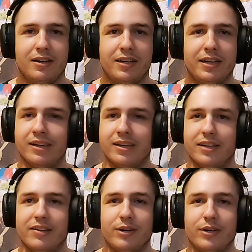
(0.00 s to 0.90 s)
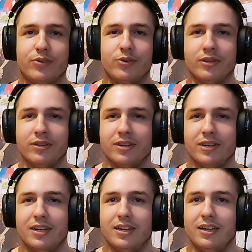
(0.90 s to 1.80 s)
yeah, they were cool.
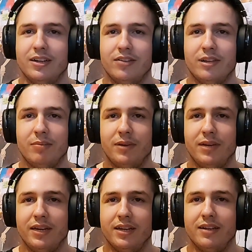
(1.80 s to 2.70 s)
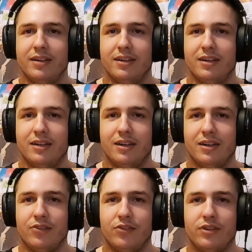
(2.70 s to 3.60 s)
That's sleepy.
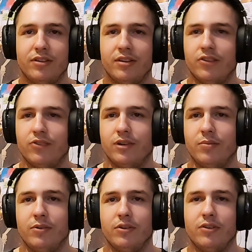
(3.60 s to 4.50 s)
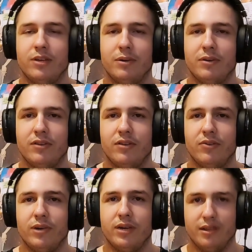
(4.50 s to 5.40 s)
Uh, tragic natural shrouded body painted
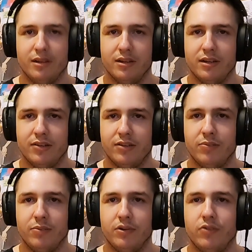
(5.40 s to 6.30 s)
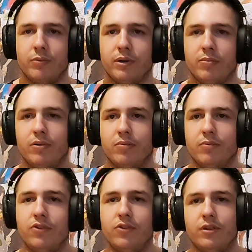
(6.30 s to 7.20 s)
in red. I see its beauty through my blurred
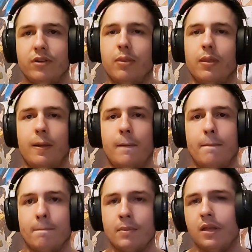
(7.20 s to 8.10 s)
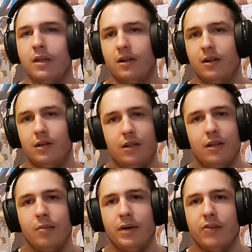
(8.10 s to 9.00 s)
vision.
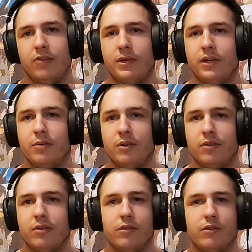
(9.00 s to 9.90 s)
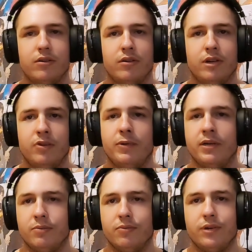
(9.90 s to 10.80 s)
My head's become turned on, it's
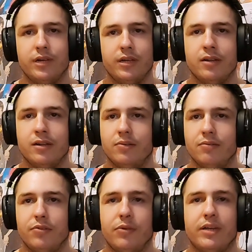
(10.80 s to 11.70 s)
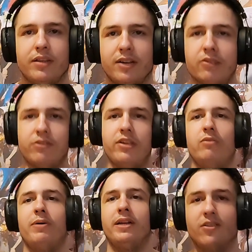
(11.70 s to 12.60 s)
become frayed. Free right now, send the
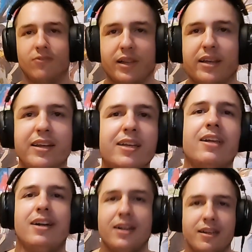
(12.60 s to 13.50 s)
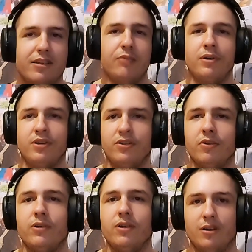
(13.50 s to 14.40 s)
bad guys flying. There's a
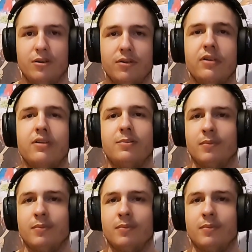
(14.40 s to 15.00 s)
punishment with love.